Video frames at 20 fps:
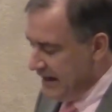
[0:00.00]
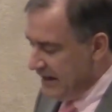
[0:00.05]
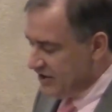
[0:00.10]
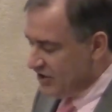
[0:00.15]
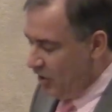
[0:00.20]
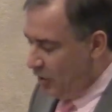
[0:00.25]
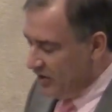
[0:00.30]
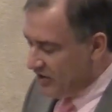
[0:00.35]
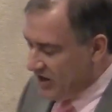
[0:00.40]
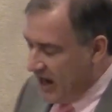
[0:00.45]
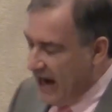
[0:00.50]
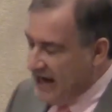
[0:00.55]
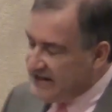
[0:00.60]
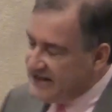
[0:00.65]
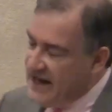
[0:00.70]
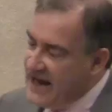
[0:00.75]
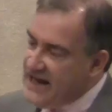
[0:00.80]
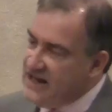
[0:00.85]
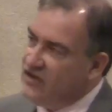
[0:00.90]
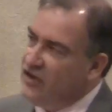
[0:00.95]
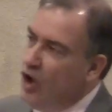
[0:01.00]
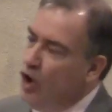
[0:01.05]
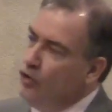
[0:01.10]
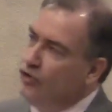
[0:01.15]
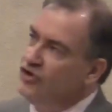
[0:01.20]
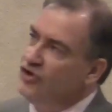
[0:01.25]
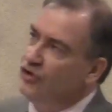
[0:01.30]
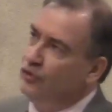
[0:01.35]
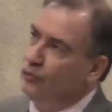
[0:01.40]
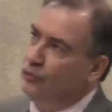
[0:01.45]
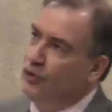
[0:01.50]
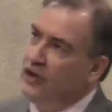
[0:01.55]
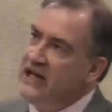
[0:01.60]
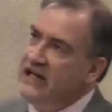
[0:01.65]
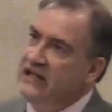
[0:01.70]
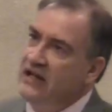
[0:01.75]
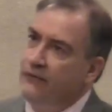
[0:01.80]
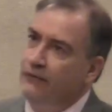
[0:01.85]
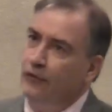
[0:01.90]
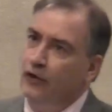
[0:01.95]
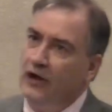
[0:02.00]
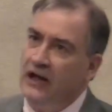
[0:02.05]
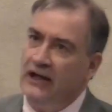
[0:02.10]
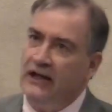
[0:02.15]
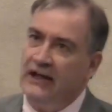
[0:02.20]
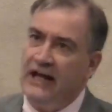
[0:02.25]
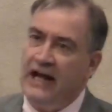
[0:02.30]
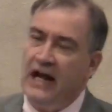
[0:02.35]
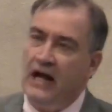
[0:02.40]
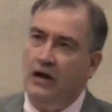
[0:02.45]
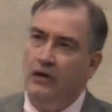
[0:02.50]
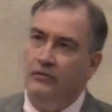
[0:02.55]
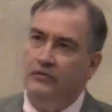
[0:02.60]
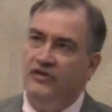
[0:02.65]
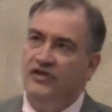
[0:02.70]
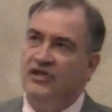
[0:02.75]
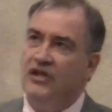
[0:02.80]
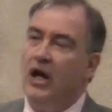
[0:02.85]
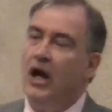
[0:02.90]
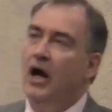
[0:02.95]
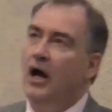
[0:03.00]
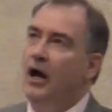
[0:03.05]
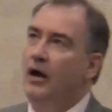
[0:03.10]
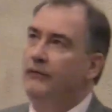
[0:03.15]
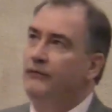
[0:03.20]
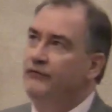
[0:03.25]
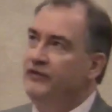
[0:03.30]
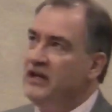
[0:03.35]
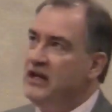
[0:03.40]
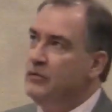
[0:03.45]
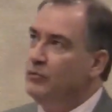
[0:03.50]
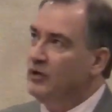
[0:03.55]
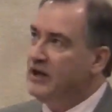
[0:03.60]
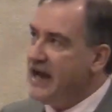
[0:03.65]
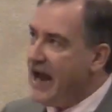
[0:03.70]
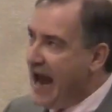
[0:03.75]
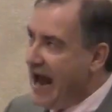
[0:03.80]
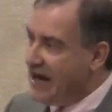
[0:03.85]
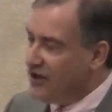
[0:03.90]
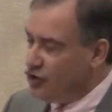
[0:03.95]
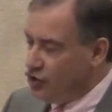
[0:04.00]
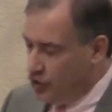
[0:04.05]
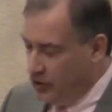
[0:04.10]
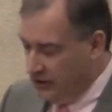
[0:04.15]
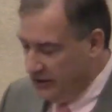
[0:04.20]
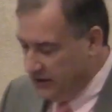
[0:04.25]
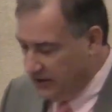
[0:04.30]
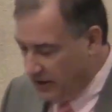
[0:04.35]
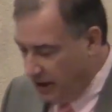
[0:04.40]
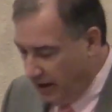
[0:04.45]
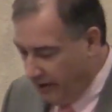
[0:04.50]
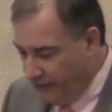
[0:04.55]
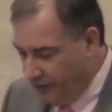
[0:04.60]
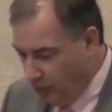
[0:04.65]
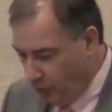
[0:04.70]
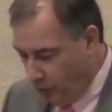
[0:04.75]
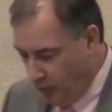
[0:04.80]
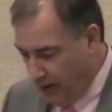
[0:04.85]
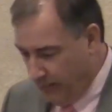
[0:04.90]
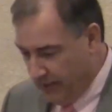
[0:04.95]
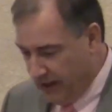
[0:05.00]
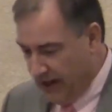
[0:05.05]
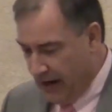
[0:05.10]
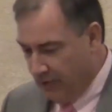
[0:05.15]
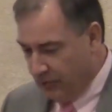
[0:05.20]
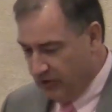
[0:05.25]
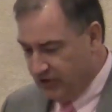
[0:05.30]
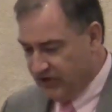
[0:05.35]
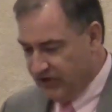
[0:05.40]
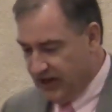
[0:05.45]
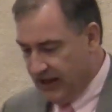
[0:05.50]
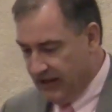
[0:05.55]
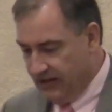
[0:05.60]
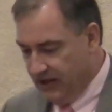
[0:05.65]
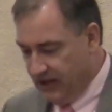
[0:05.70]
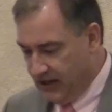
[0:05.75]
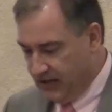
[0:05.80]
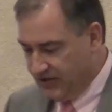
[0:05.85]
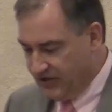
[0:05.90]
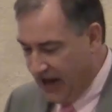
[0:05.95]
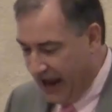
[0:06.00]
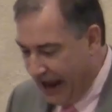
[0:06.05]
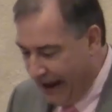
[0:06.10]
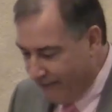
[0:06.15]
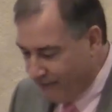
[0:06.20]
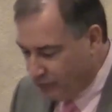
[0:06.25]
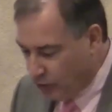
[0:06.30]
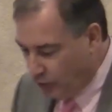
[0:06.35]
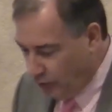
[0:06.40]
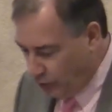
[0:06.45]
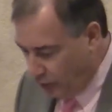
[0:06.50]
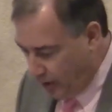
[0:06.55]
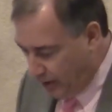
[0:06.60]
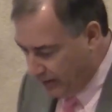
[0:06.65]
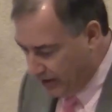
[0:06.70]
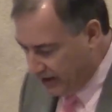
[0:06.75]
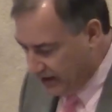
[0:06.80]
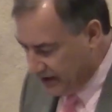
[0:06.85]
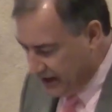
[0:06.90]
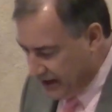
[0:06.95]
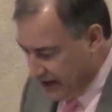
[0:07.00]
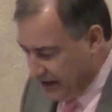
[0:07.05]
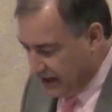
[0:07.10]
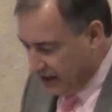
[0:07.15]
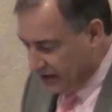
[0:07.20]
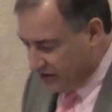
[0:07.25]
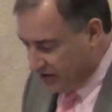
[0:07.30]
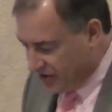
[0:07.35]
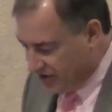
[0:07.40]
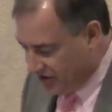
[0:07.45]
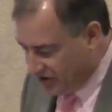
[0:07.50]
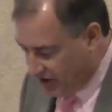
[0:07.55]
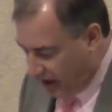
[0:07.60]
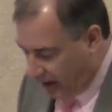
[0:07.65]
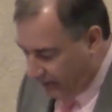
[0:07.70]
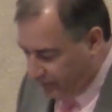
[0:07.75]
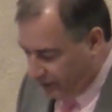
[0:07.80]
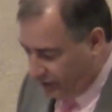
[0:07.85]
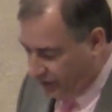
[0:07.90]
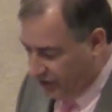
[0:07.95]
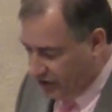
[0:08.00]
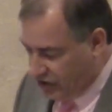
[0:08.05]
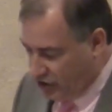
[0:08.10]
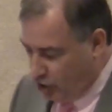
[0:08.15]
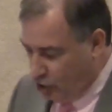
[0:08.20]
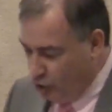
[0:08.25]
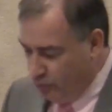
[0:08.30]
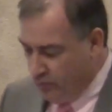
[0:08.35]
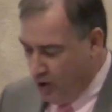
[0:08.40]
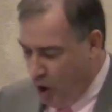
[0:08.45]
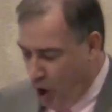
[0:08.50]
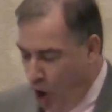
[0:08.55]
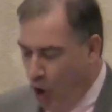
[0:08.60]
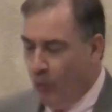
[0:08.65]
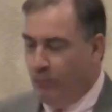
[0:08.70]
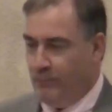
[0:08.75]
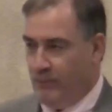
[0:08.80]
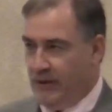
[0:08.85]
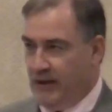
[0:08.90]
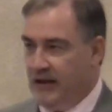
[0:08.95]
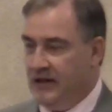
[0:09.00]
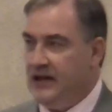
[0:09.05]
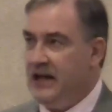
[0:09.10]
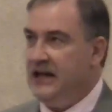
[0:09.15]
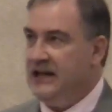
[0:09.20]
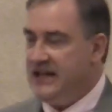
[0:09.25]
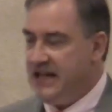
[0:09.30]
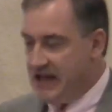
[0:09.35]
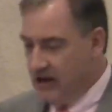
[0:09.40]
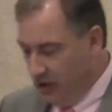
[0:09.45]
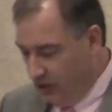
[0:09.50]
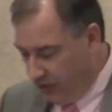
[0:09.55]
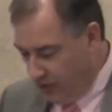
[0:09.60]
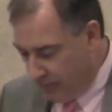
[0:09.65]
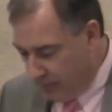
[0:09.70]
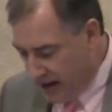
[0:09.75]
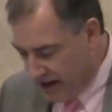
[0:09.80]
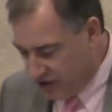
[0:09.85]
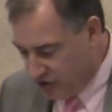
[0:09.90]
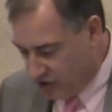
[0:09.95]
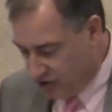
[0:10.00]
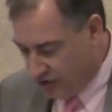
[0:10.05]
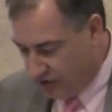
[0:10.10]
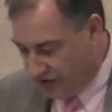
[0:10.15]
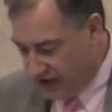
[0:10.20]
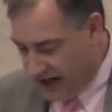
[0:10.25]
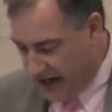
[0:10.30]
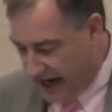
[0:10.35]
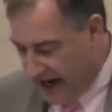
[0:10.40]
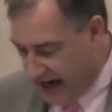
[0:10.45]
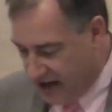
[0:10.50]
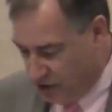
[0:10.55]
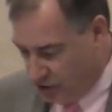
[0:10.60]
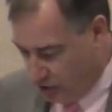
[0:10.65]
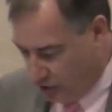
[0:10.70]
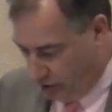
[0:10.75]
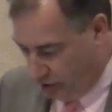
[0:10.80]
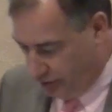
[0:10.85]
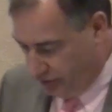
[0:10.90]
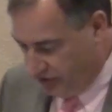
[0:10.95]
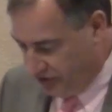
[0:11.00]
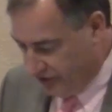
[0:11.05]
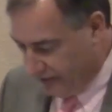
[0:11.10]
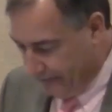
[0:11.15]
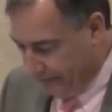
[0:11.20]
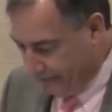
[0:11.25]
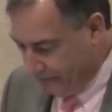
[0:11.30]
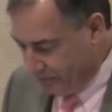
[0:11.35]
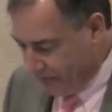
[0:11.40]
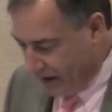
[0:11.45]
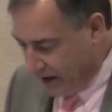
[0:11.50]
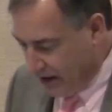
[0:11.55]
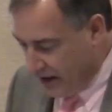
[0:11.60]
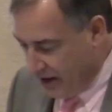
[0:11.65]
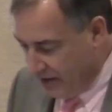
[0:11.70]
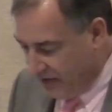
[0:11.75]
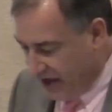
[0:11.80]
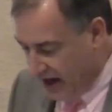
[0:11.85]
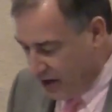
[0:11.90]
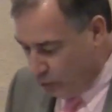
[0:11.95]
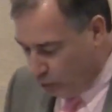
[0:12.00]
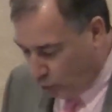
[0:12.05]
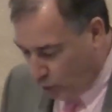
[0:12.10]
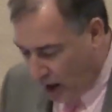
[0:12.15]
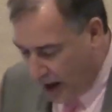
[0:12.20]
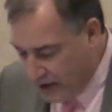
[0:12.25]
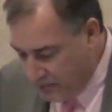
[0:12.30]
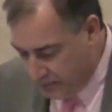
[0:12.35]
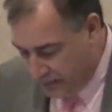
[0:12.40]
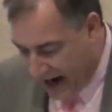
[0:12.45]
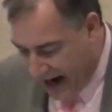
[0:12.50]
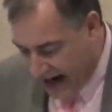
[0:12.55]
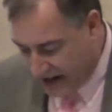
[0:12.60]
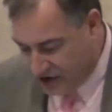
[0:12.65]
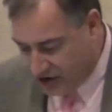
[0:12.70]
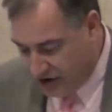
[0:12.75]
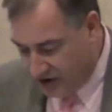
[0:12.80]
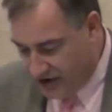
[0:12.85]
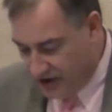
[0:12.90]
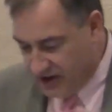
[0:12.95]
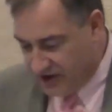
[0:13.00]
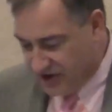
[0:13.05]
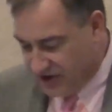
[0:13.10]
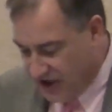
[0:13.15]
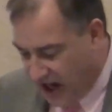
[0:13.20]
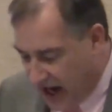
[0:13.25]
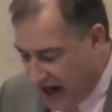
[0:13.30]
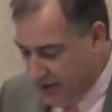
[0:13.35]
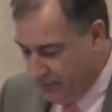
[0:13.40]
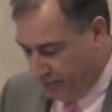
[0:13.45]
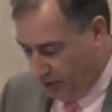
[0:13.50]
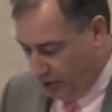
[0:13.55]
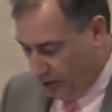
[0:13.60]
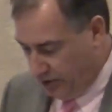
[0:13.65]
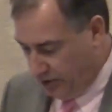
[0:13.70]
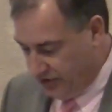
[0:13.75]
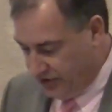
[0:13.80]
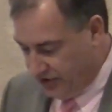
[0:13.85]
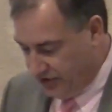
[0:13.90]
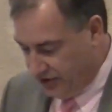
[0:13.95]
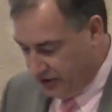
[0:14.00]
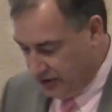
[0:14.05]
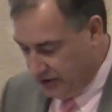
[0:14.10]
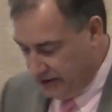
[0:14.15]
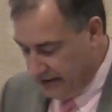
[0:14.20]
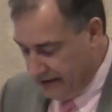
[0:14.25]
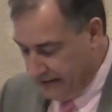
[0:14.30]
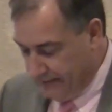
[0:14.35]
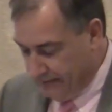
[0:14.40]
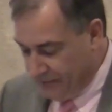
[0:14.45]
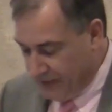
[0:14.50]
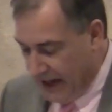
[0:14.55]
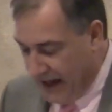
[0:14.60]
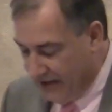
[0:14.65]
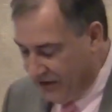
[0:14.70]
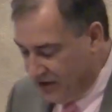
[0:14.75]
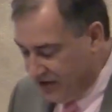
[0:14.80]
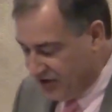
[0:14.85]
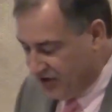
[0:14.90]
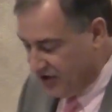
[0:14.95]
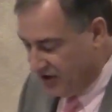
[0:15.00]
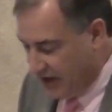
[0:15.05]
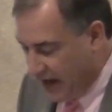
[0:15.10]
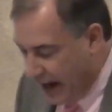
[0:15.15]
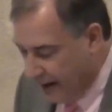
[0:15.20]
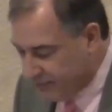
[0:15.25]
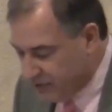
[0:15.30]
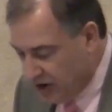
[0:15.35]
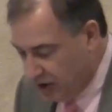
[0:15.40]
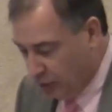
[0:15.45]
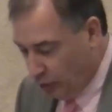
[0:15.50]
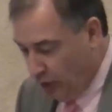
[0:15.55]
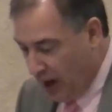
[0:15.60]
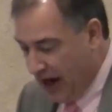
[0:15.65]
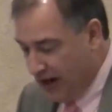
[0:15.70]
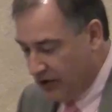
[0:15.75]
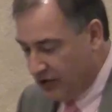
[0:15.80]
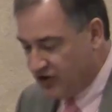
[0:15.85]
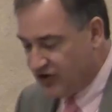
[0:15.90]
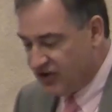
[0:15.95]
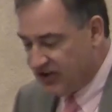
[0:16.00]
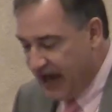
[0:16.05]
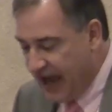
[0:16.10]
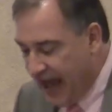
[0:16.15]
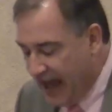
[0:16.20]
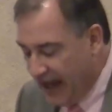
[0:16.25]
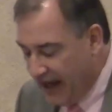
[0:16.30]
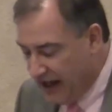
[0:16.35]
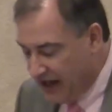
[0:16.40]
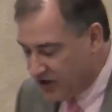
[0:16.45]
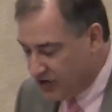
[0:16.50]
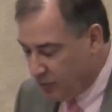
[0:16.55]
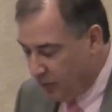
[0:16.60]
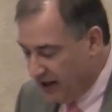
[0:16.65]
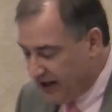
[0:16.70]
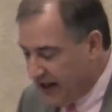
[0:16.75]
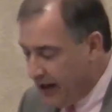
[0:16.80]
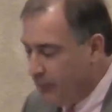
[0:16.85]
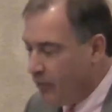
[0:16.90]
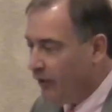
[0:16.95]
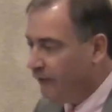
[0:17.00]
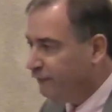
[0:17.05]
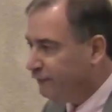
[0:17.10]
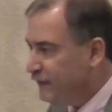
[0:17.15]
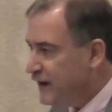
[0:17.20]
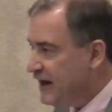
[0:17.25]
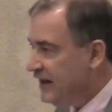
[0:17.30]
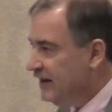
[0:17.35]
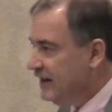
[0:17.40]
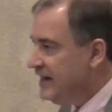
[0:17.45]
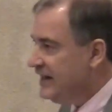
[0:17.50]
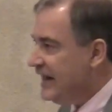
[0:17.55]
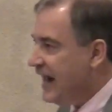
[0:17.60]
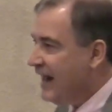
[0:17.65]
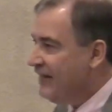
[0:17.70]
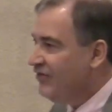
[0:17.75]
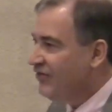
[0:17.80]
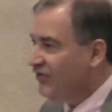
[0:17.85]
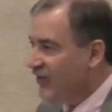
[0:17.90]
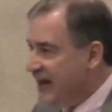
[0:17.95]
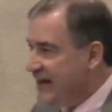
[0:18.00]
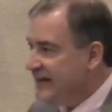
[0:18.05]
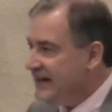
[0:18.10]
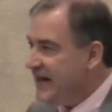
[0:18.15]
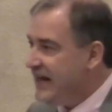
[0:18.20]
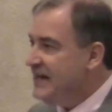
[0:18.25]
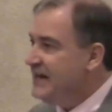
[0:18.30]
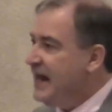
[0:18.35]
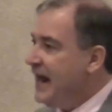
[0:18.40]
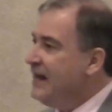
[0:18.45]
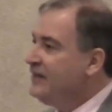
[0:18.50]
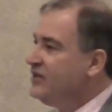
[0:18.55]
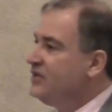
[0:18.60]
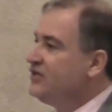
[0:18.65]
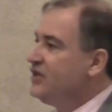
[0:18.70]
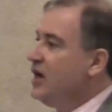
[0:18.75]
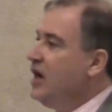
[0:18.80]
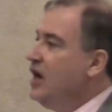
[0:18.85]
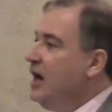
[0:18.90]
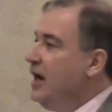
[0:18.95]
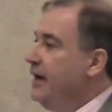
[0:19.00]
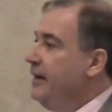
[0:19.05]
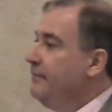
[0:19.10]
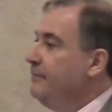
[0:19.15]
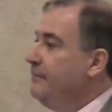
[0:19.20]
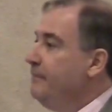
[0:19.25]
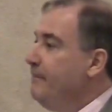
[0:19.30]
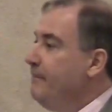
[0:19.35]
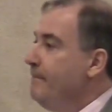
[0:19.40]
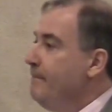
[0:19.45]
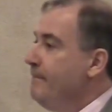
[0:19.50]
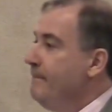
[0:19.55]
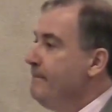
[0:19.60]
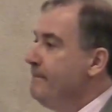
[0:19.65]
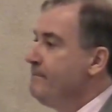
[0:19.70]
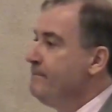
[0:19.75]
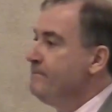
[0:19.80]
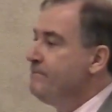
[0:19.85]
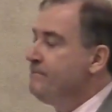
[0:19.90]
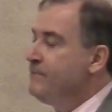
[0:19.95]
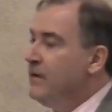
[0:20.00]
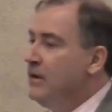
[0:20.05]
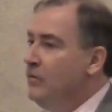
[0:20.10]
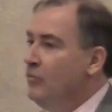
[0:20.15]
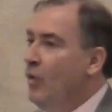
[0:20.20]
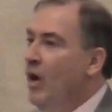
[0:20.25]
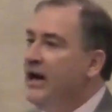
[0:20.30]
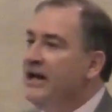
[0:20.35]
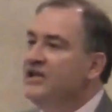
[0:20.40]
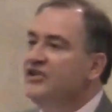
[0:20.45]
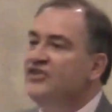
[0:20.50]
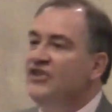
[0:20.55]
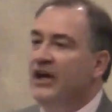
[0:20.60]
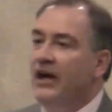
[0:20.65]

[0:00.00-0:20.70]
So as I take those three different accounts of the reaction of the women, I would say this. After the women discover the tomb open and hear the message of the angels, they run back to the disciples, and the synoptic writers tell us what they were feeling and thinking at the time. What is